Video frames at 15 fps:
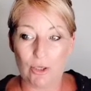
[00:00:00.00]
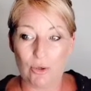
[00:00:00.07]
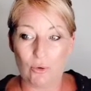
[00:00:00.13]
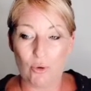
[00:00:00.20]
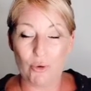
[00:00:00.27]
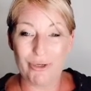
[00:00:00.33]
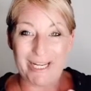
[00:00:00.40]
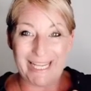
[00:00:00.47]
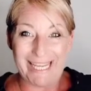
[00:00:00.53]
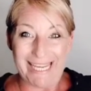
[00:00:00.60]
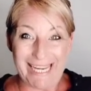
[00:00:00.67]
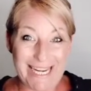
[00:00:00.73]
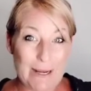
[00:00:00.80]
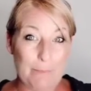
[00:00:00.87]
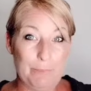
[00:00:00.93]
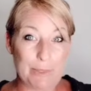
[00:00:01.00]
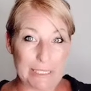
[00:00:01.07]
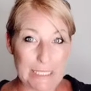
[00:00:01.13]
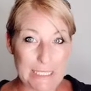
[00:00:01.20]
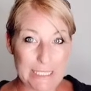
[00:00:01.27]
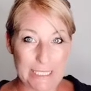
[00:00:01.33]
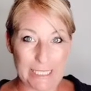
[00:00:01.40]
or an
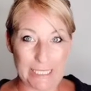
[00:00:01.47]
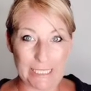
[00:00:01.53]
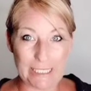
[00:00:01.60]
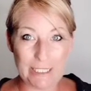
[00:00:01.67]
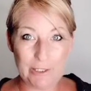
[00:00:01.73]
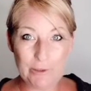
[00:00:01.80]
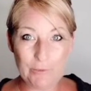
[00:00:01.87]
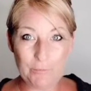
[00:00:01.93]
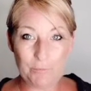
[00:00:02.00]
inability